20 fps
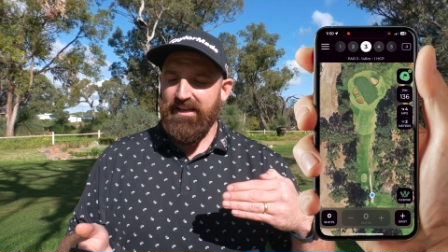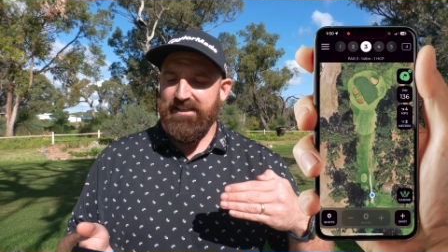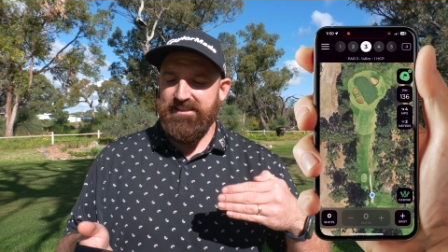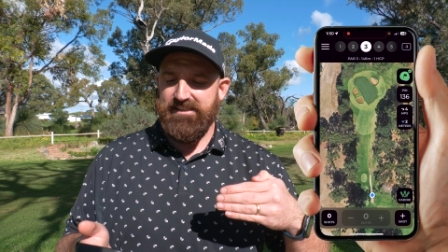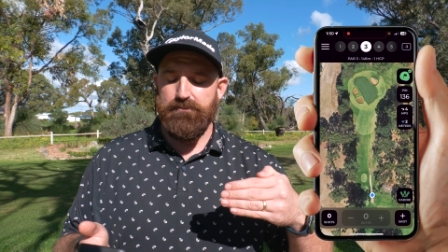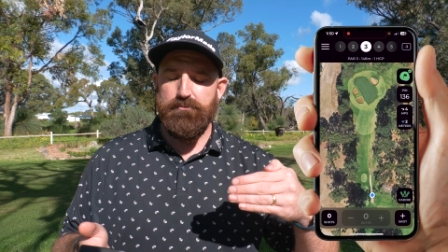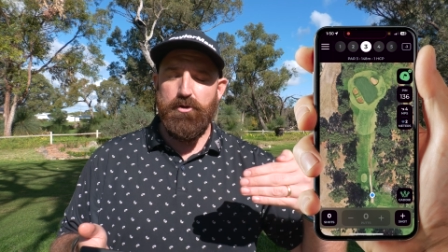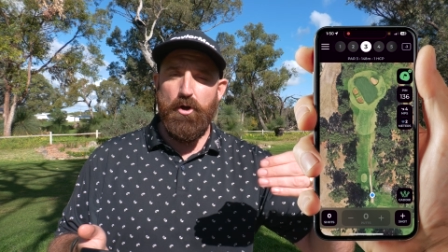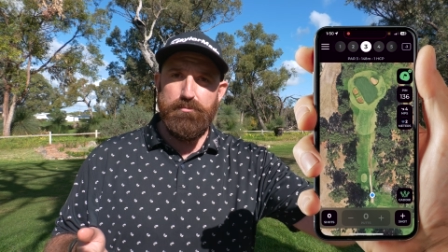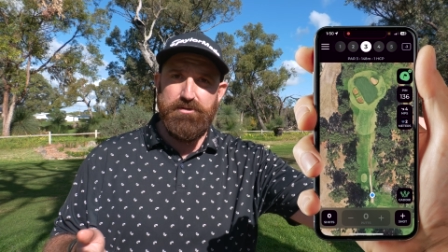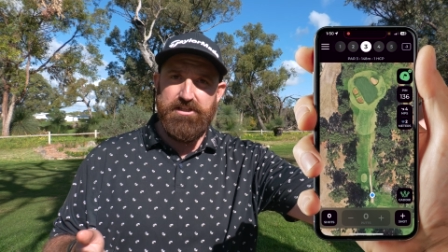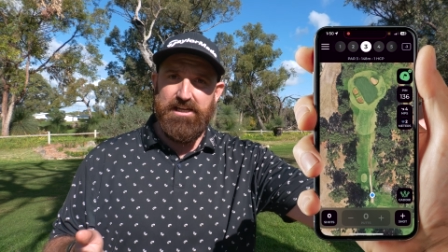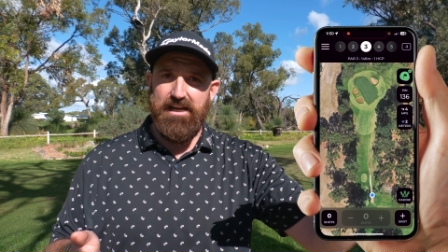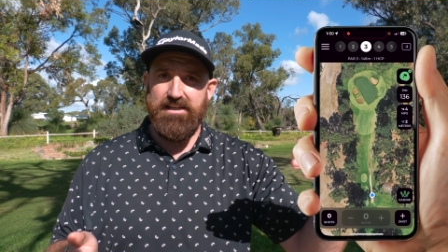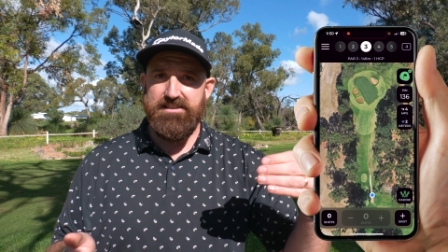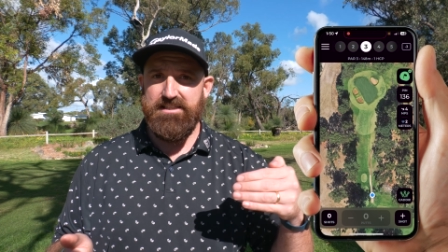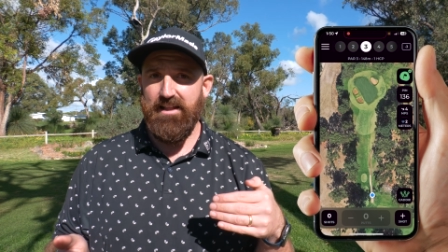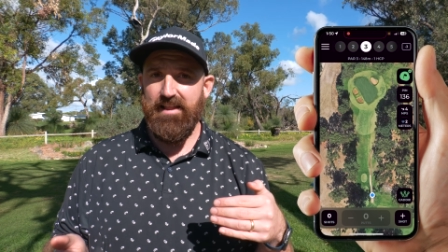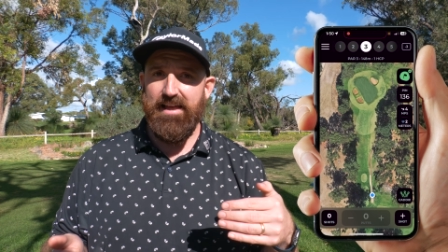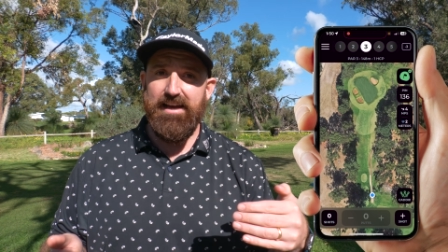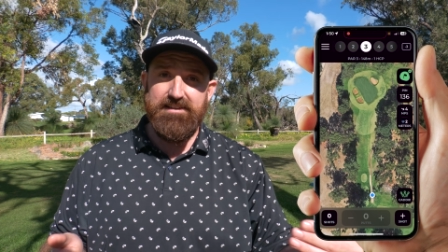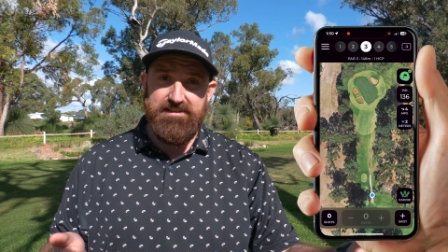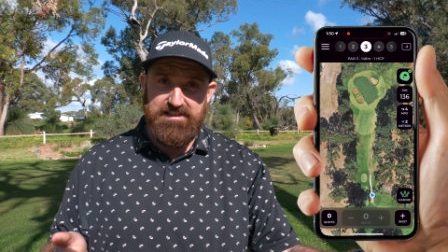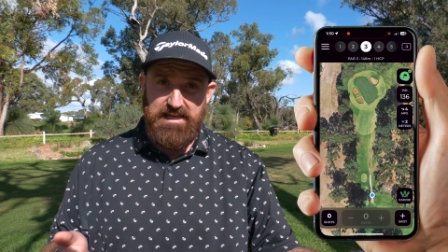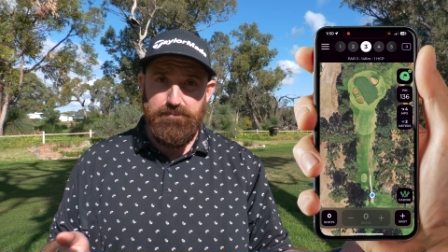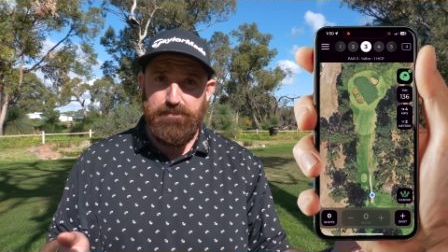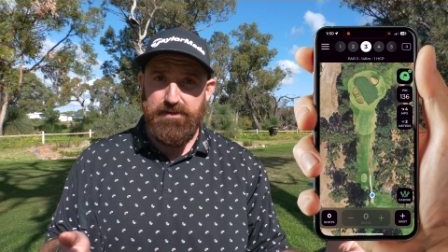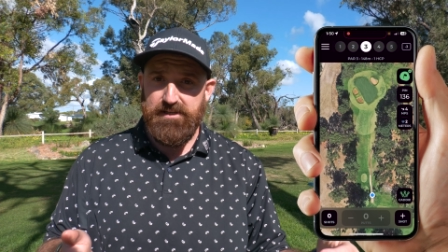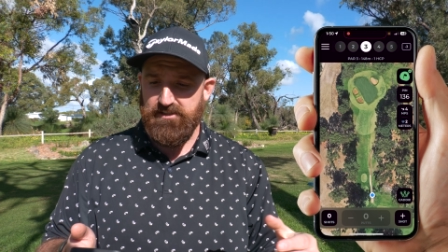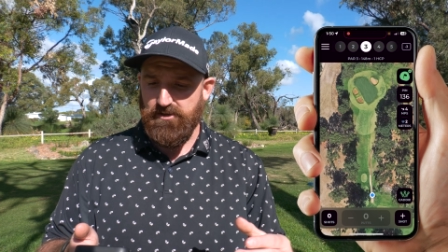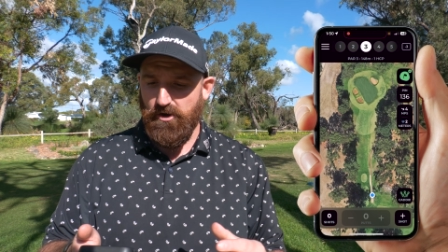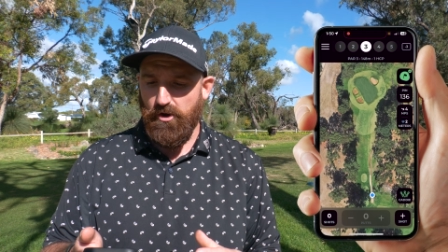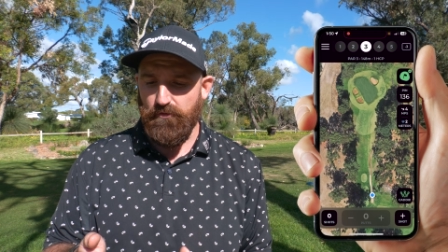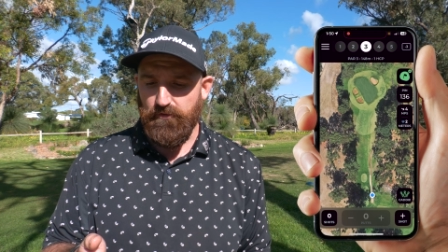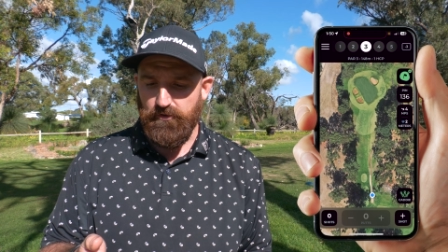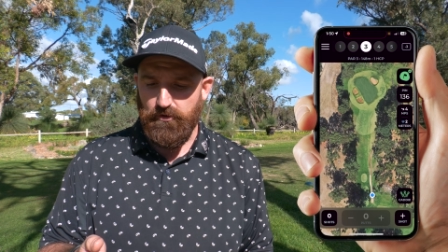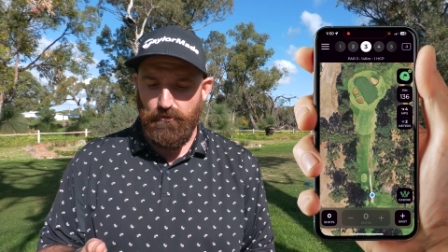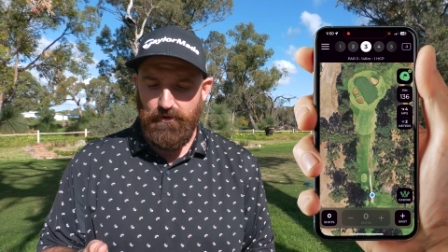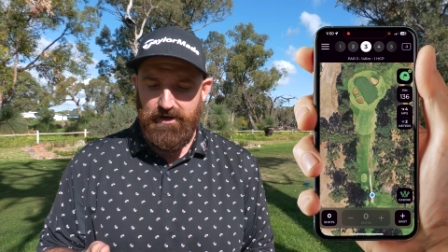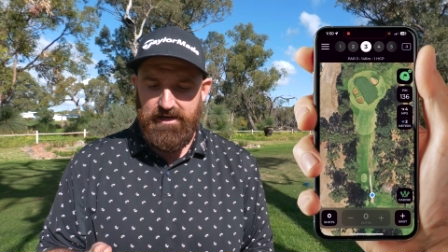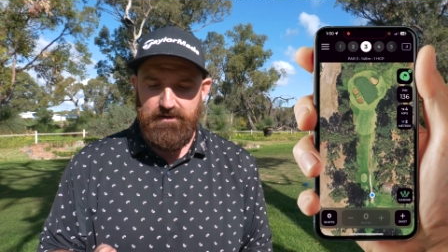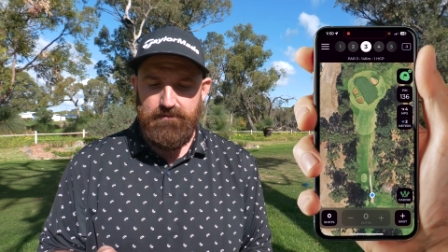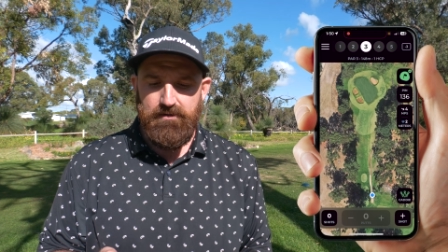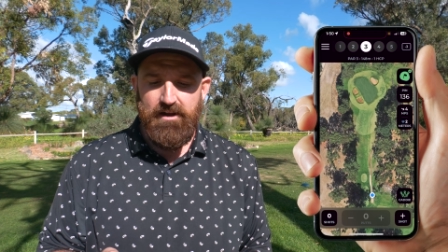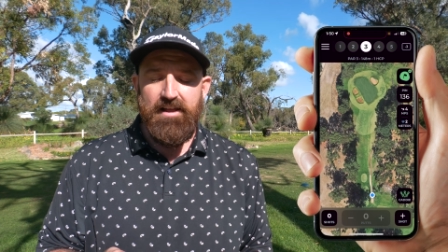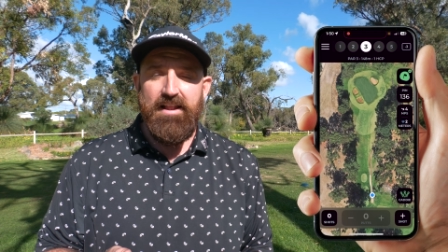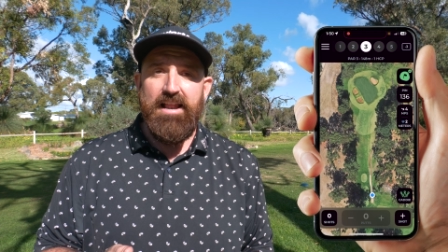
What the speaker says: sometimes you can't tell how deep it is on the green.